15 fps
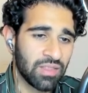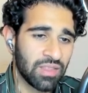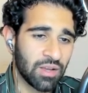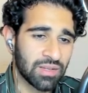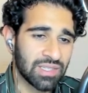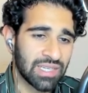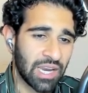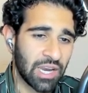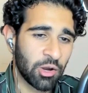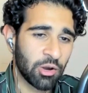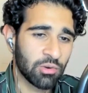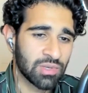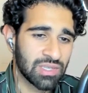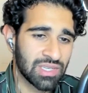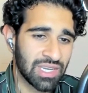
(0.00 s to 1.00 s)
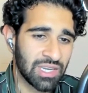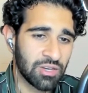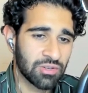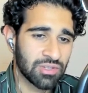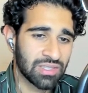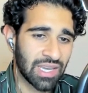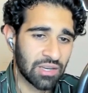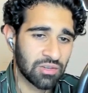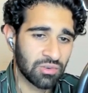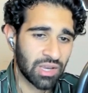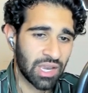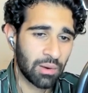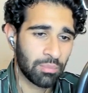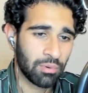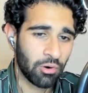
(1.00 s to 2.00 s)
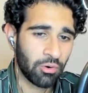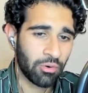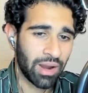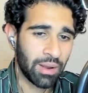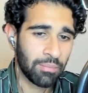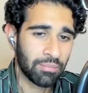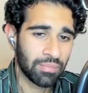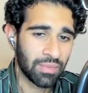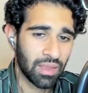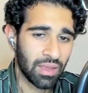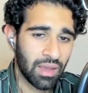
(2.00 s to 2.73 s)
the Ontario Seniors Dental Care Program.